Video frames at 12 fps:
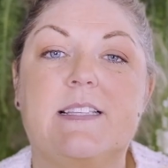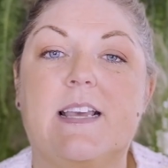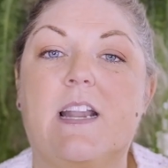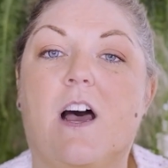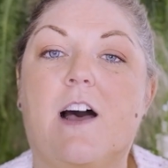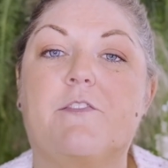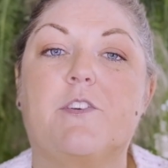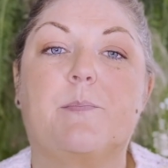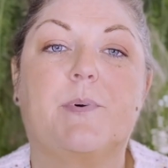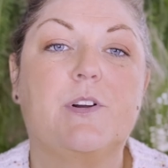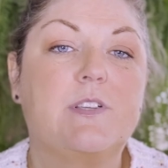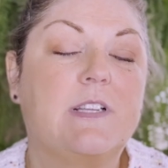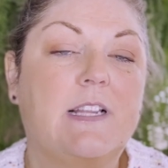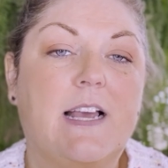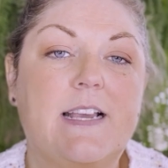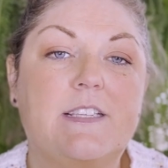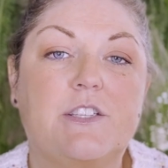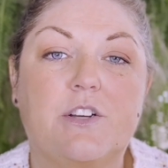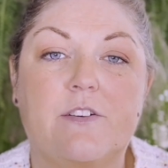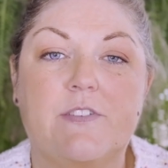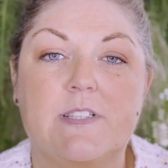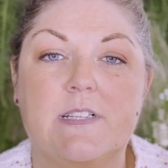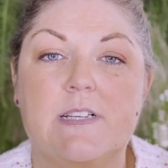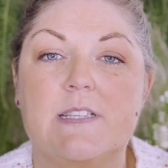that offer personalized
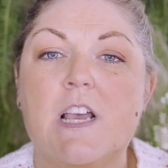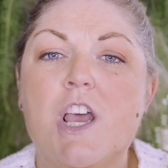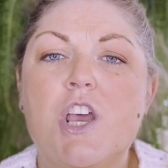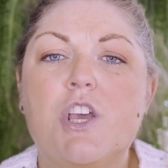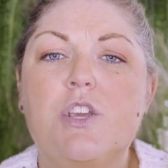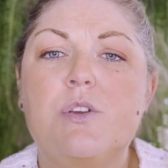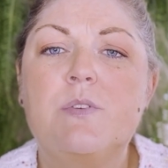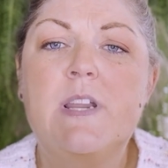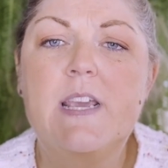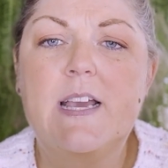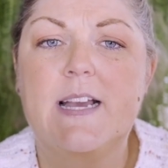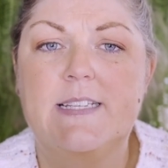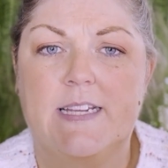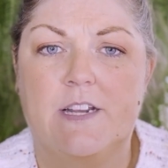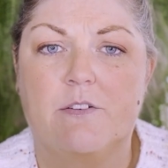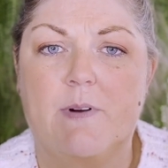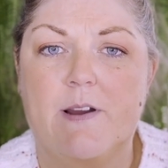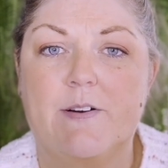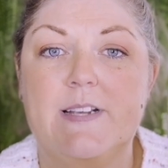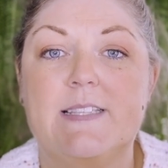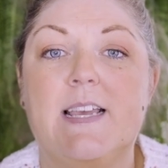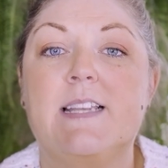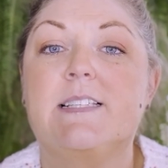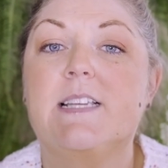services, unique
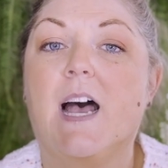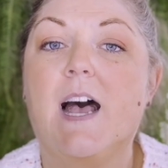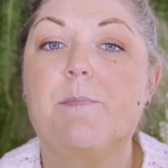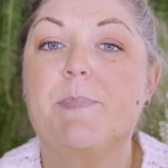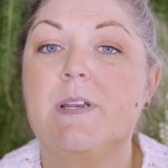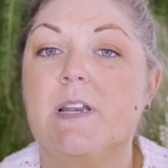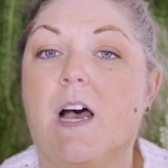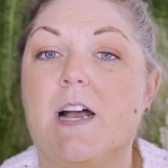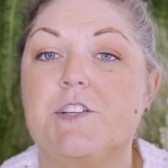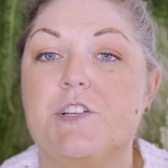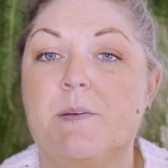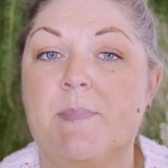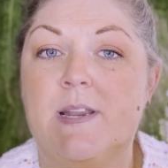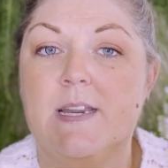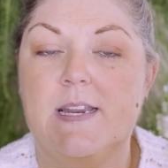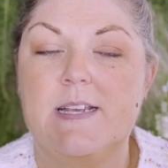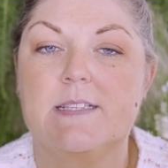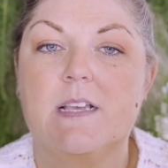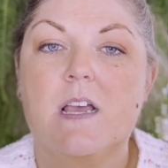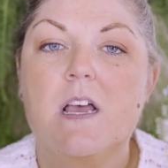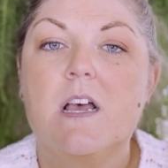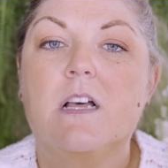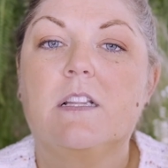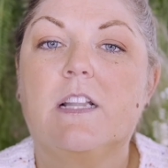itineraries, and top-notch amenities.
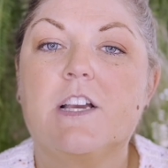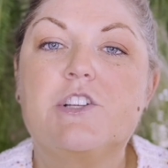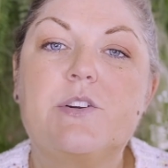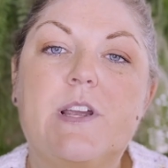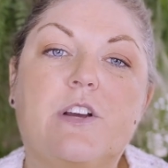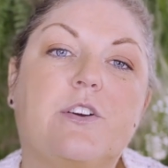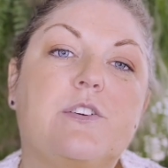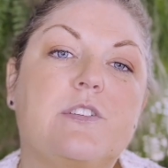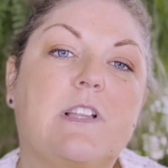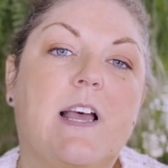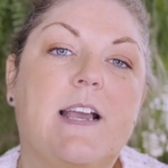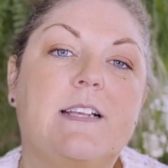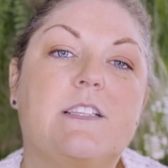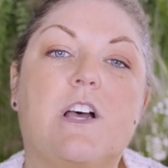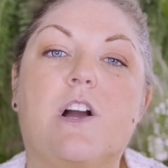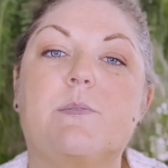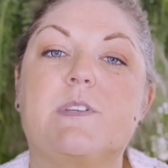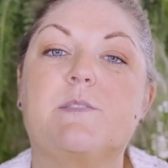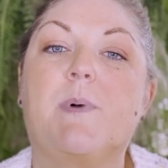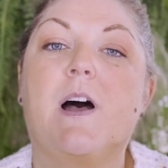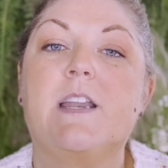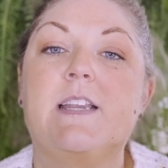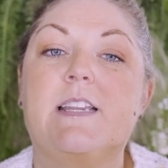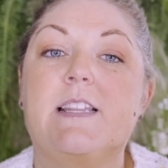Luxury cruise lines are
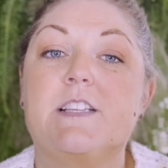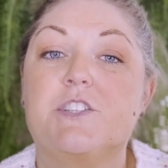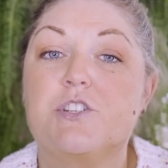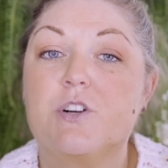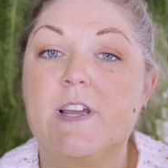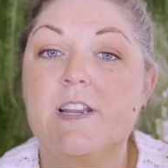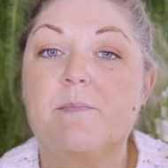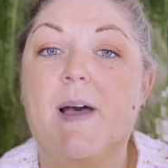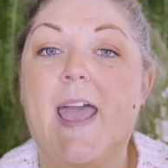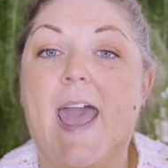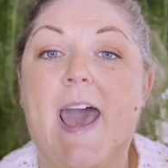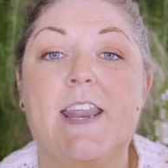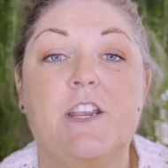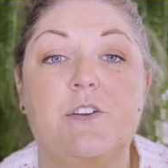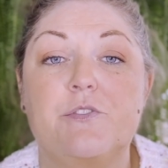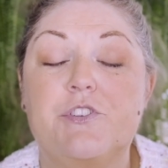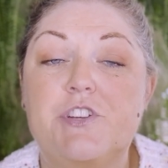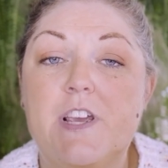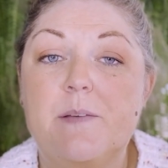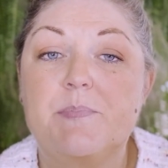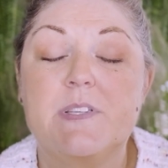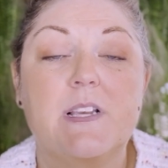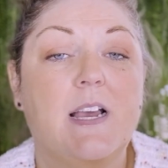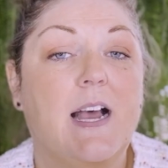responding to this trend by adding new
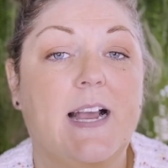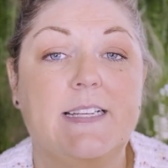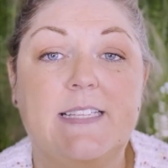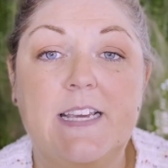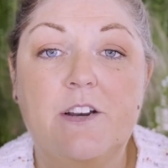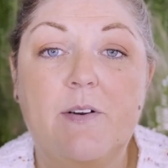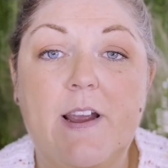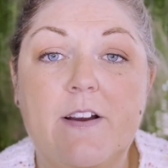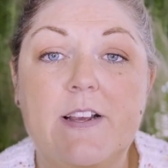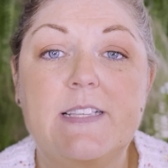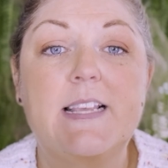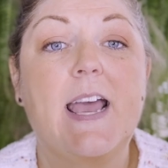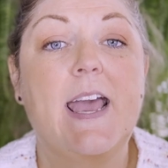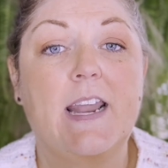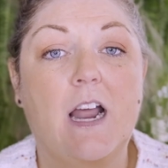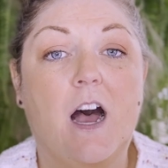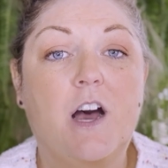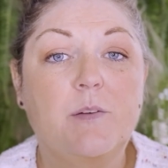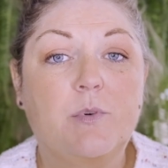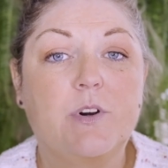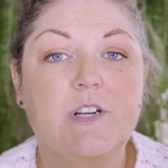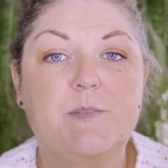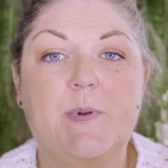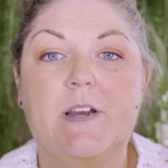ships, itineraries, and
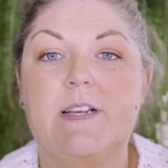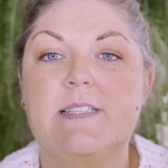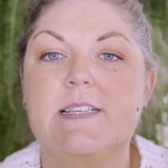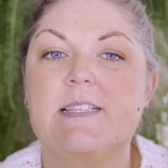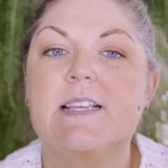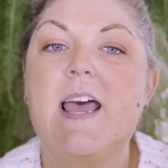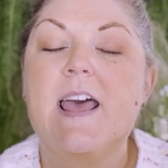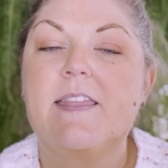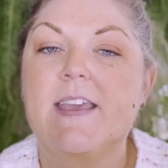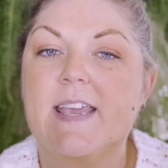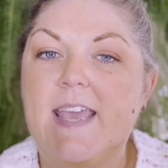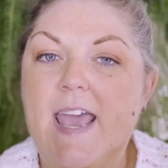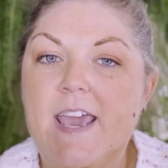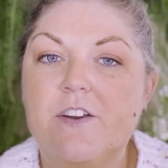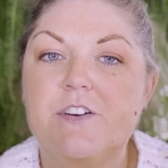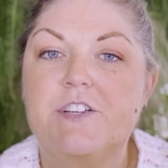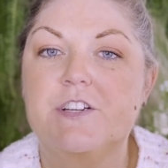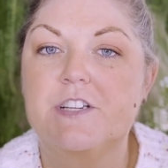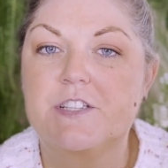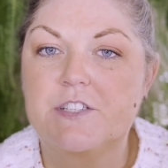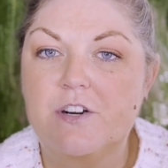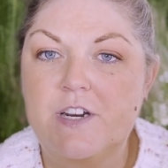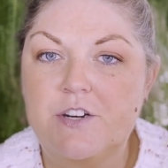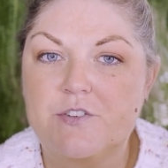onboard experiences that cater to
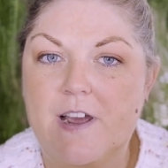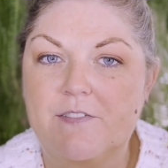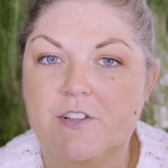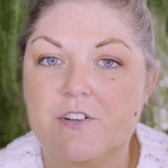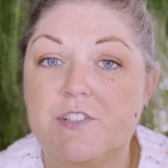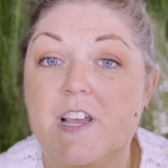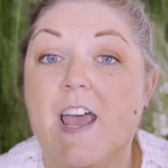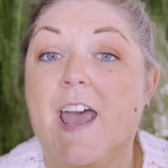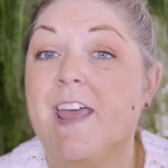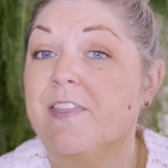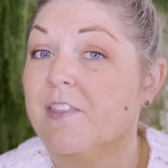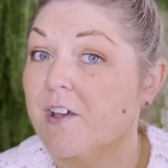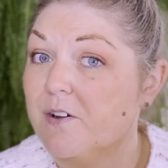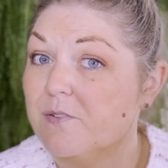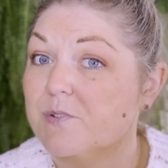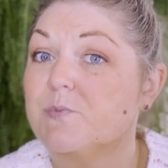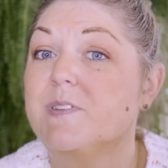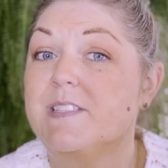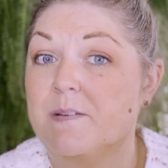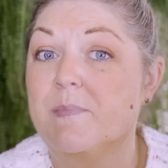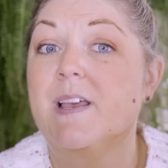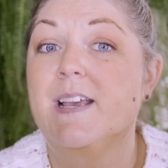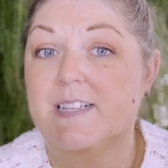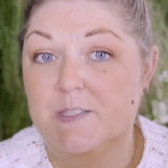discerning travelers and those with
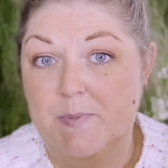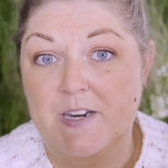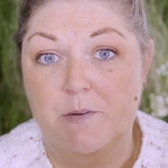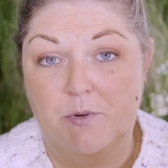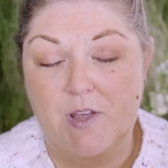some expendable